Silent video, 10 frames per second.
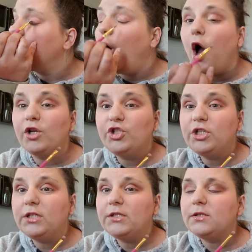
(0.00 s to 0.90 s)

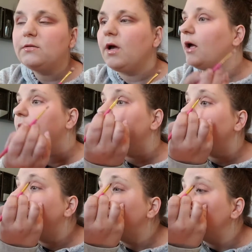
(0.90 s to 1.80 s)
Conscious, I don't
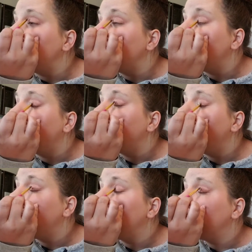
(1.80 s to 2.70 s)
know, something like
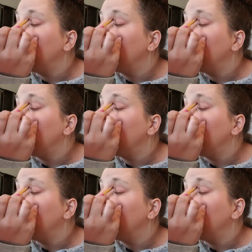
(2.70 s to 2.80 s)
that.